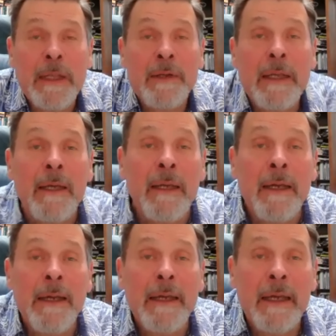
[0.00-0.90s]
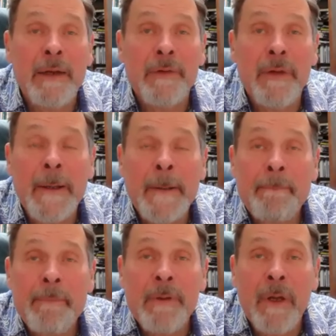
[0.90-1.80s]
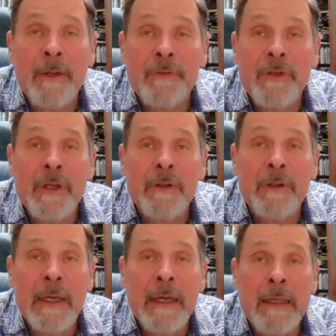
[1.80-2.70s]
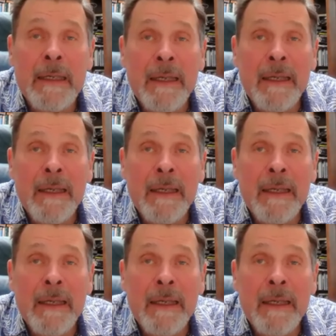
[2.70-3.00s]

And, and uh, uh Zig uh,